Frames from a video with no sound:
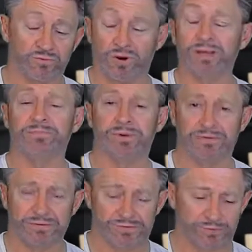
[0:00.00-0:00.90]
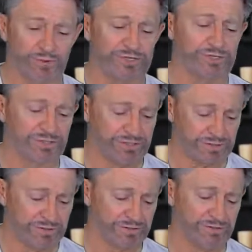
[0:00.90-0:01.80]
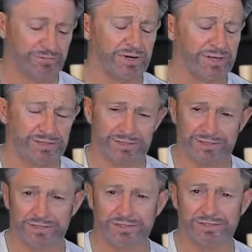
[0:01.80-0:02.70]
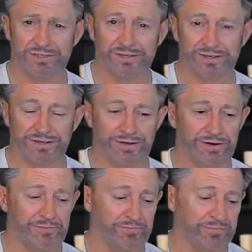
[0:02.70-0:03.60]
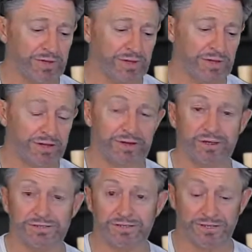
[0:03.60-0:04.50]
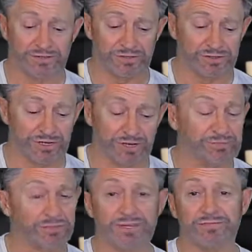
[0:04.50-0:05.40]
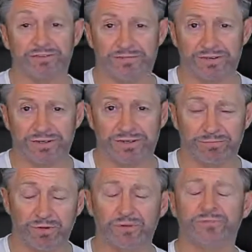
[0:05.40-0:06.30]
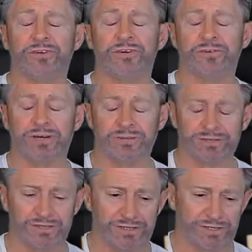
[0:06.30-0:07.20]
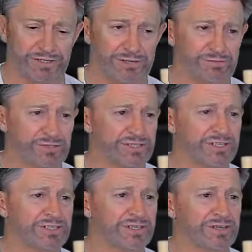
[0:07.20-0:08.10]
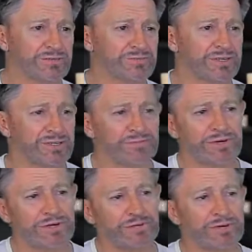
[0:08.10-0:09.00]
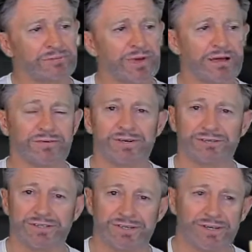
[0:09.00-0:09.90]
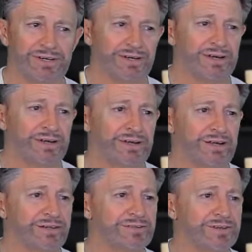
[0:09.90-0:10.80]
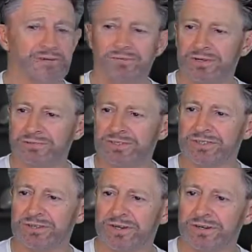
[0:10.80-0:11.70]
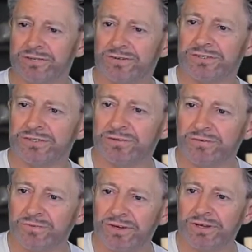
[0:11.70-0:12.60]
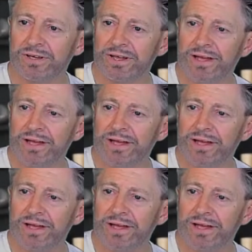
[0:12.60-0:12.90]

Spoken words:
gripe, whinge, complaint. And as you can see, I'm just having fun here. I'm goofing around. I'm just testing out my background. And let me see, can I run some of my